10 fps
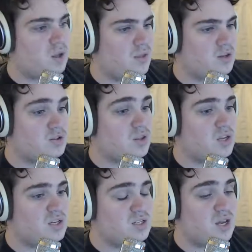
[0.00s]
and they
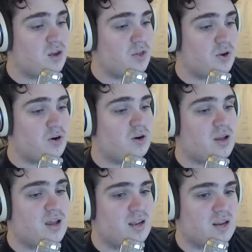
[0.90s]
did take 3rd
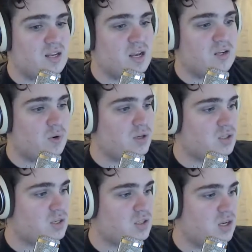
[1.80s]
at NEA
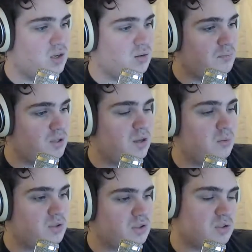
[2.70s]
2016, but that
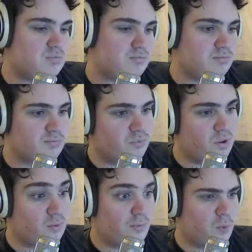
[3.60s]
was
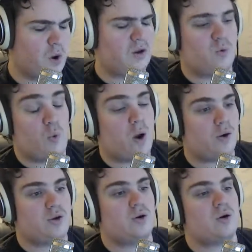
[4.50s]
wow, a
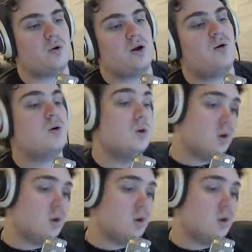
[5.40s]
year ago now.